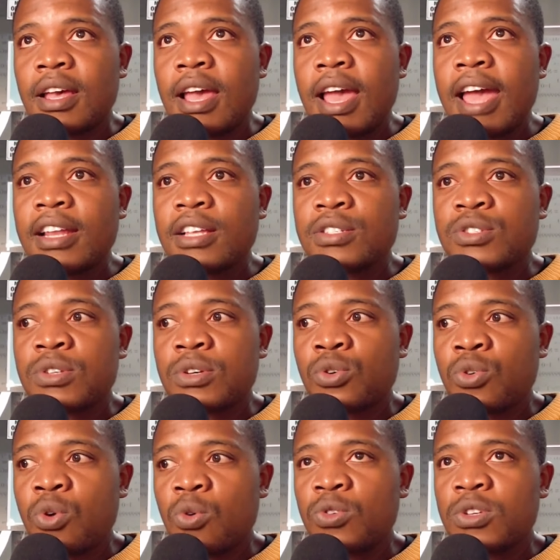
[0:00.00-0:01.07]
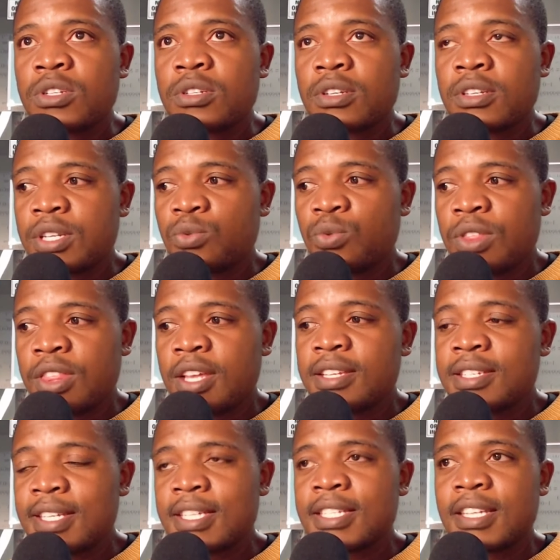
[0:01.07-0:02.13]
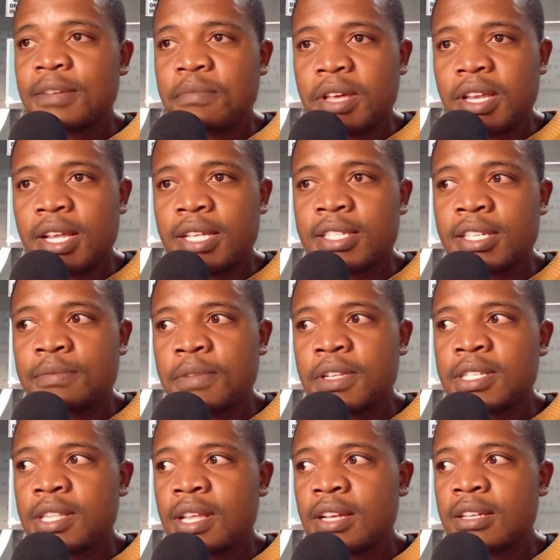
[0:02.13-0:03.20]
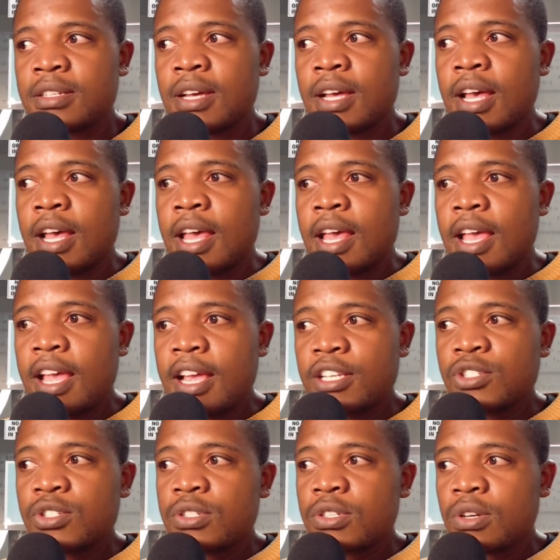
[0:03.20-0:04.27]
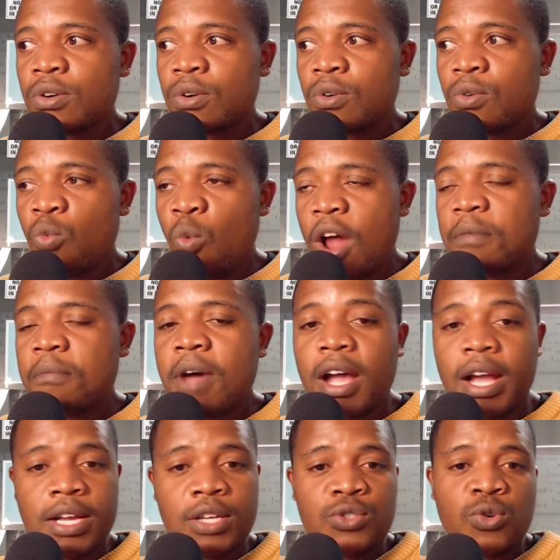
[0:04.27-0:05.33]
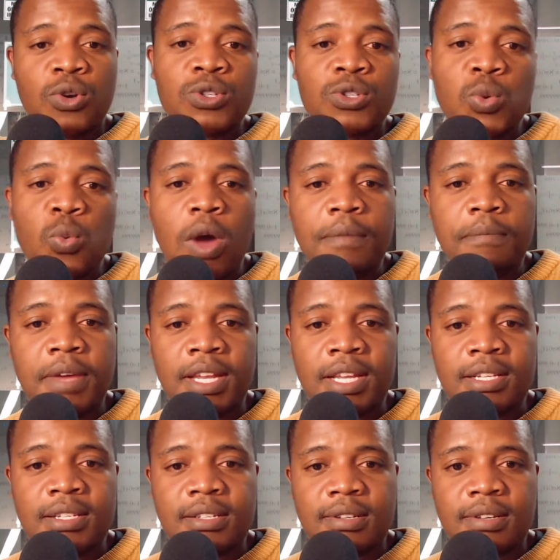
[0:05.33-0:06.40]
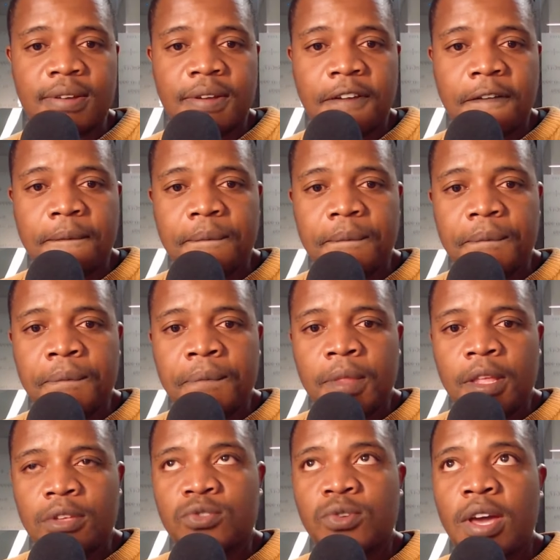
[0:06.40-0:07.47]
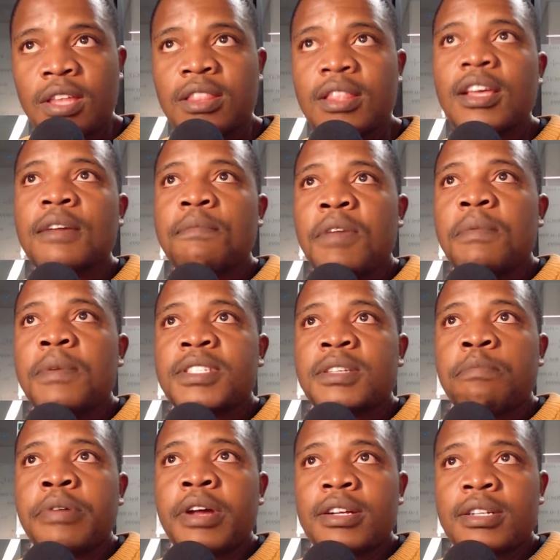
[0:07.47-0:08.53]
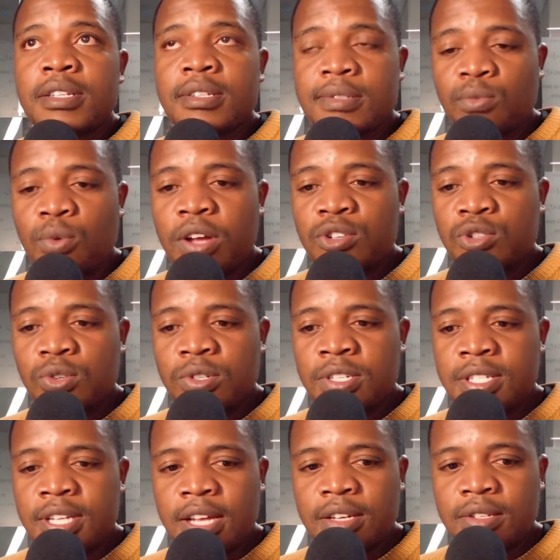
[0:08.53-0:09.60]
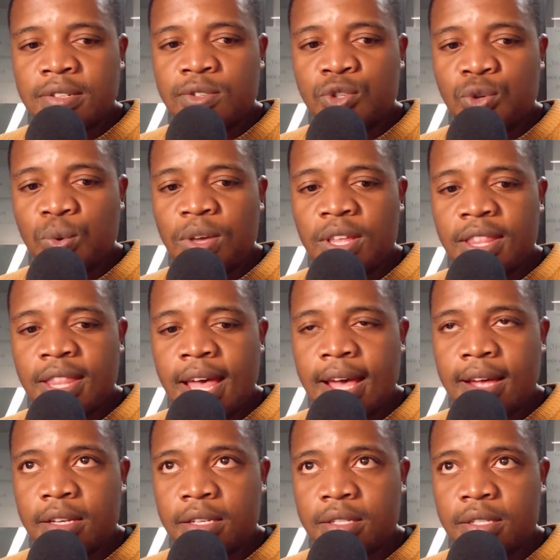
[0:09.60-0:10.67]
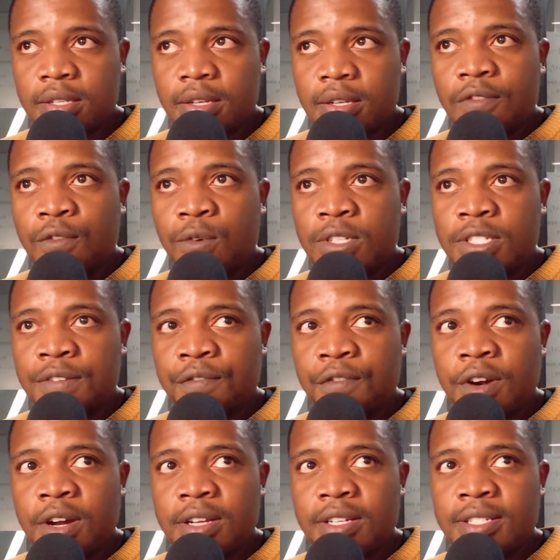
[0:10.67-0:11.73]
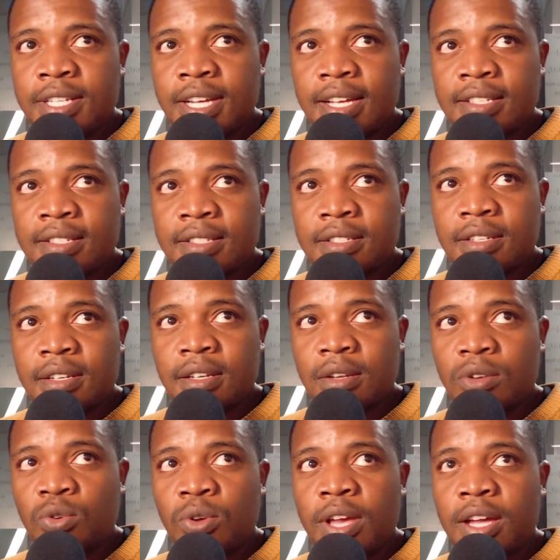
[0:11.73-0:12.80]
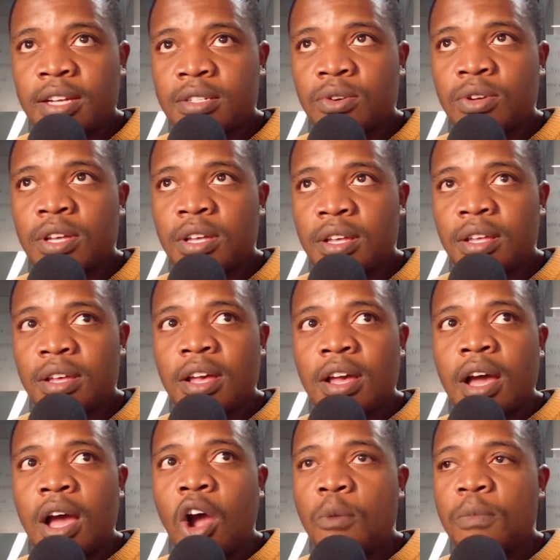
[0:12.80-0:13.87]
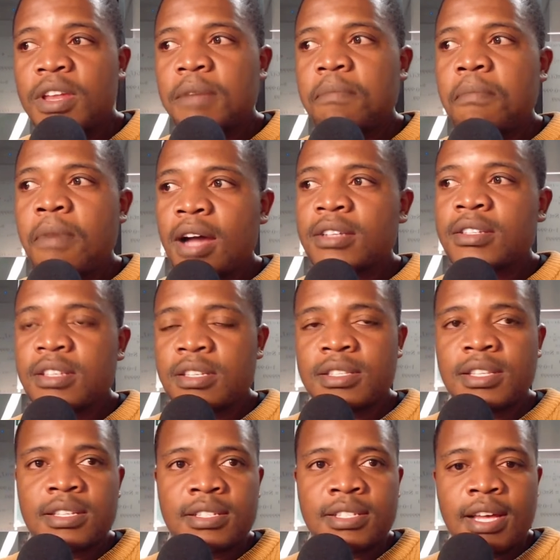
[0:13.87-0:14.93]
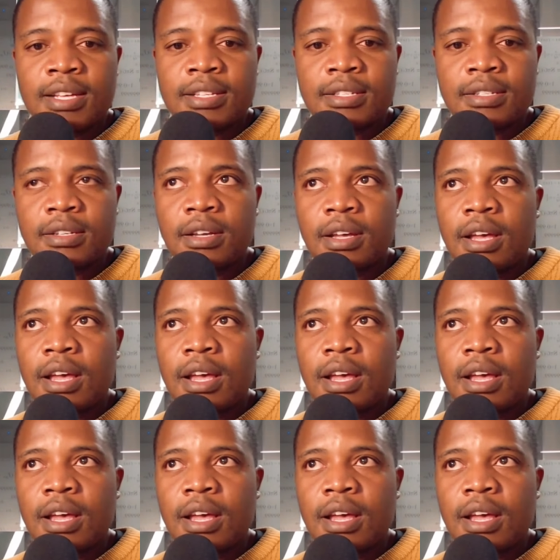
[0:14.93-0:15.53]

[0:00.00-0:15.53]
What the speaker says: and is wrote in within 60 minutes, it means that each 1 mark is cost 1 minute. So I think maybe as a practice, one should start doing that for different tests. Look at, okay, how many marks is this test?